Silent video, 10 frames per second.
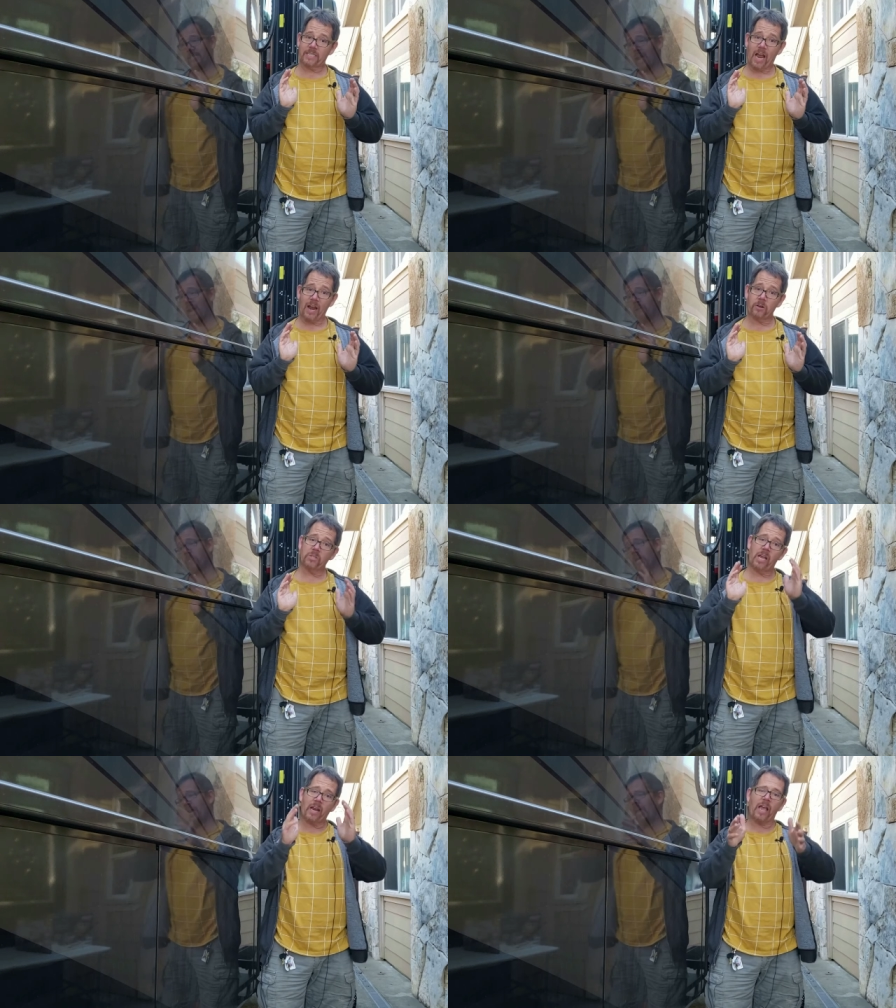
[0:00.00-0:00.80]
tires
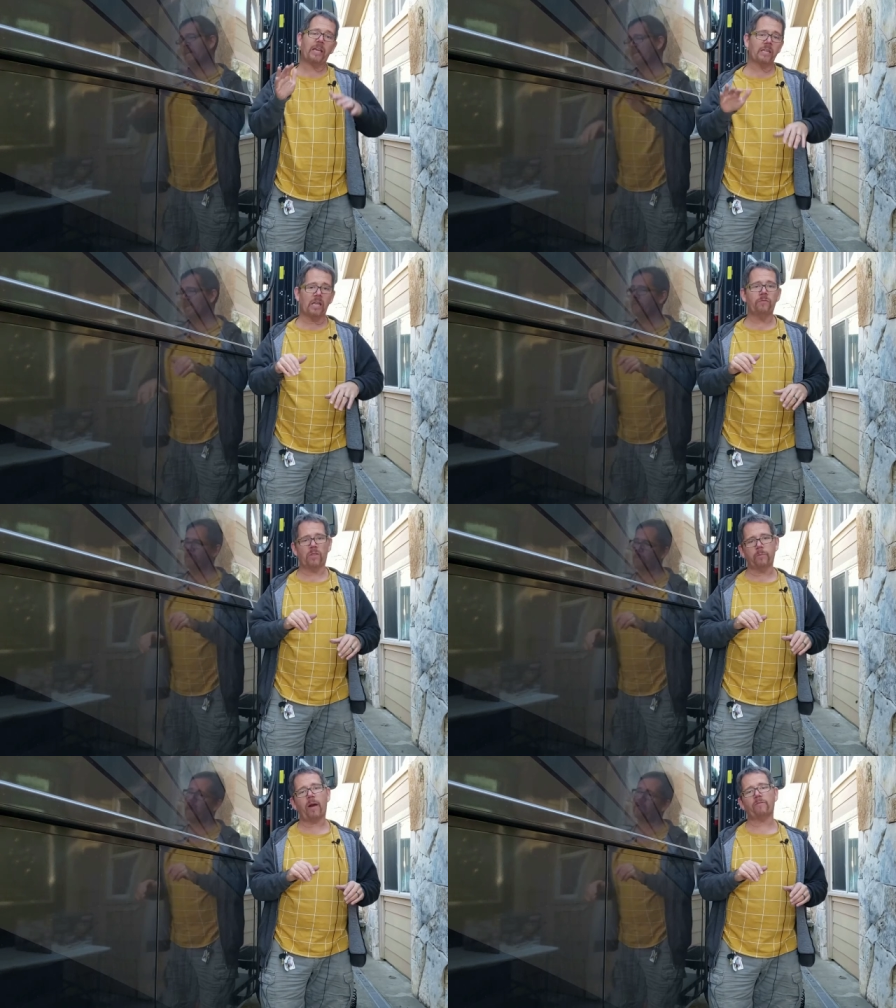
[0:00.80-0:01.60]
and I can live with
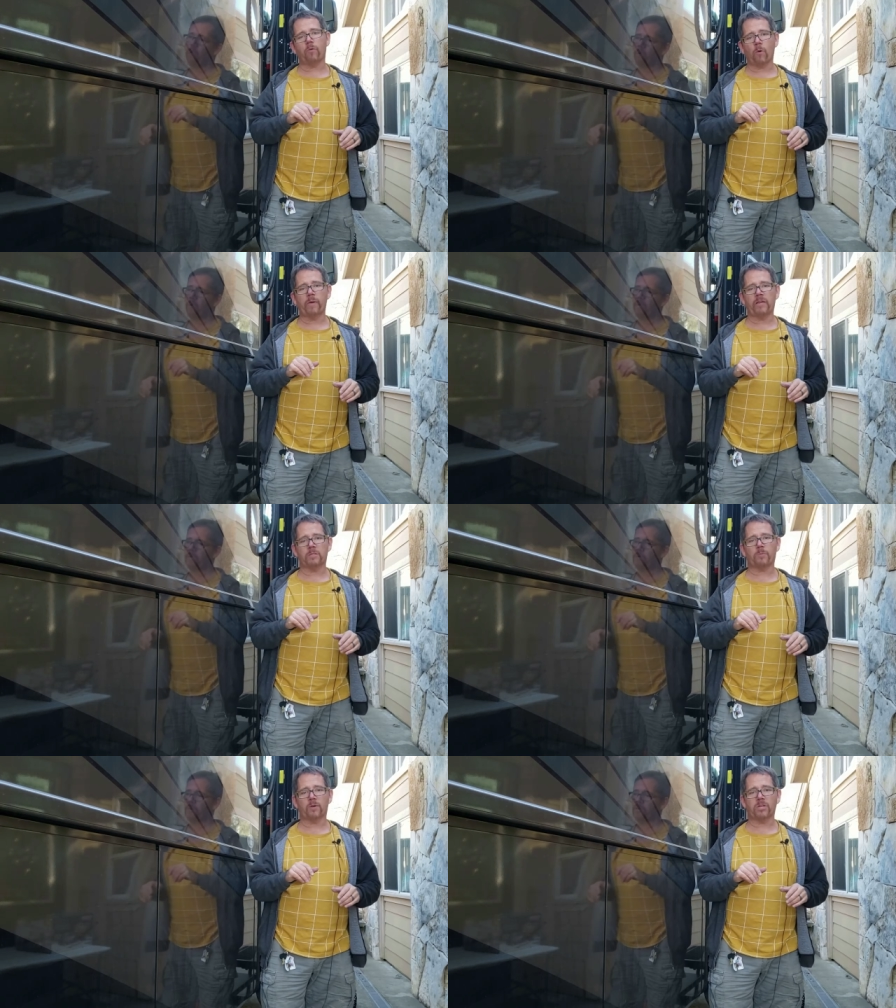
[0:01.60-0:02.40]
about four minutes
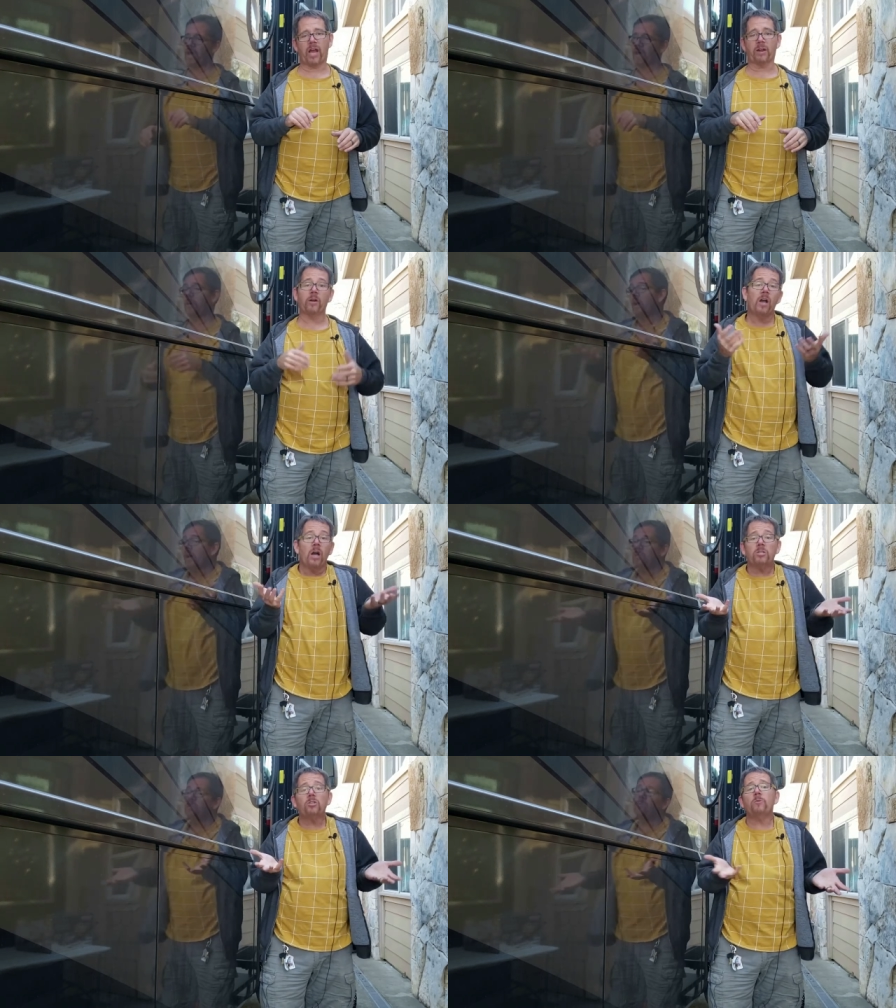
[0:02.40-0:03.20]
per tire,
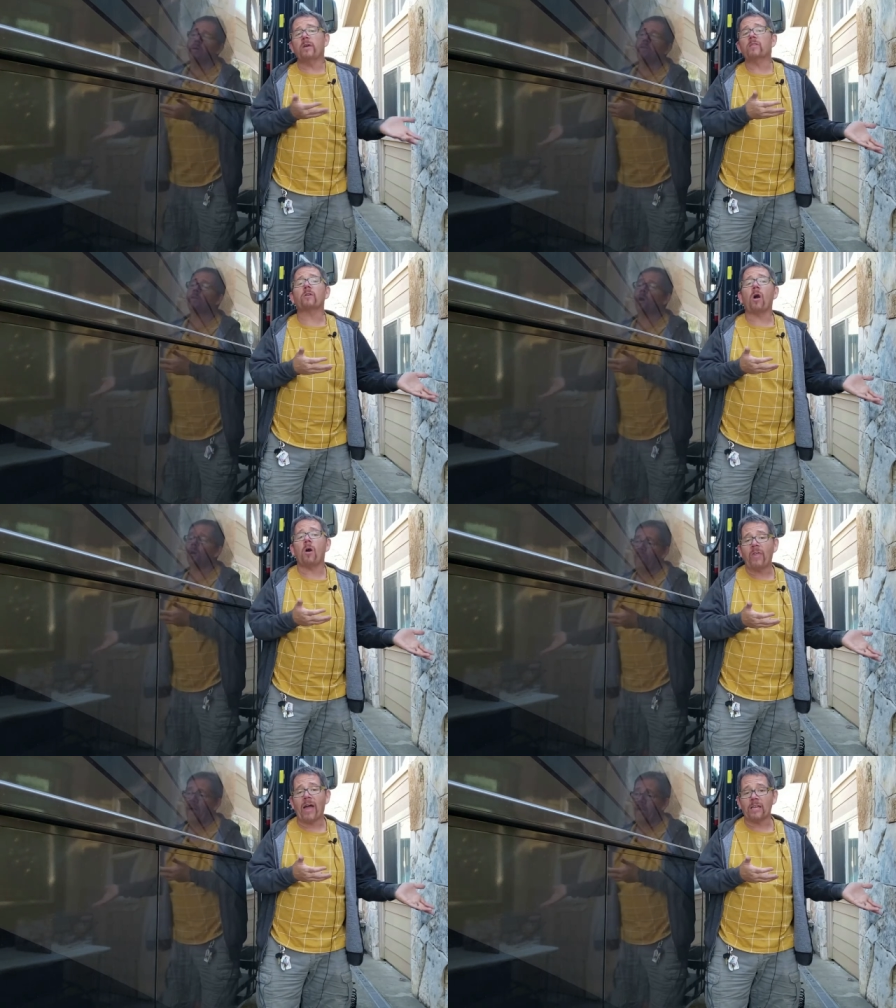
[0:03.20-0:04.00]
assuming they're all
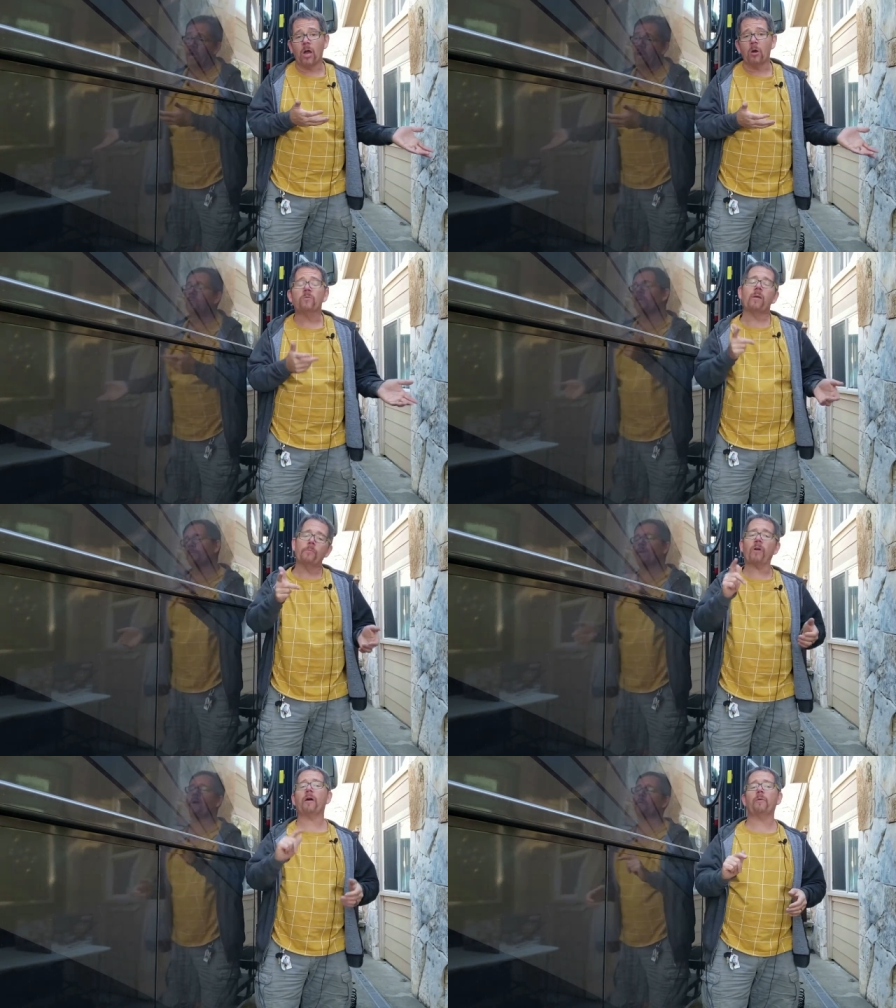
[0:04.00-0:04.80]
that low. They
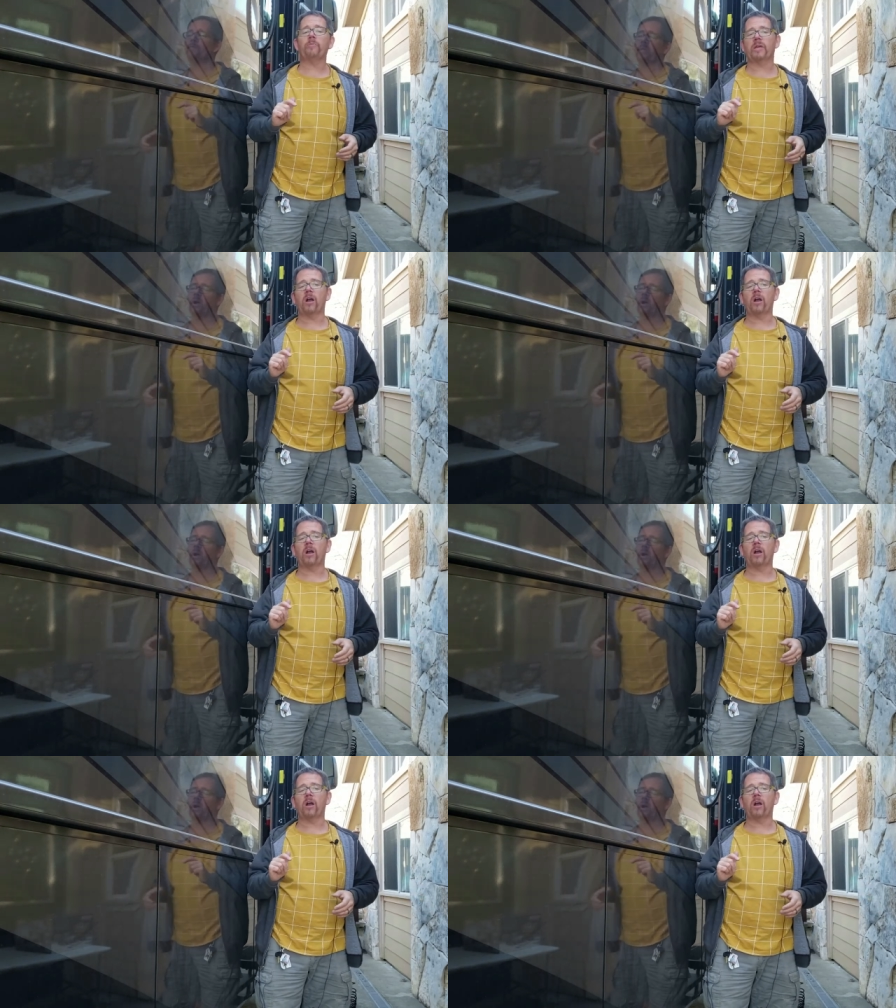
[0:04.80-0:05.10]
probably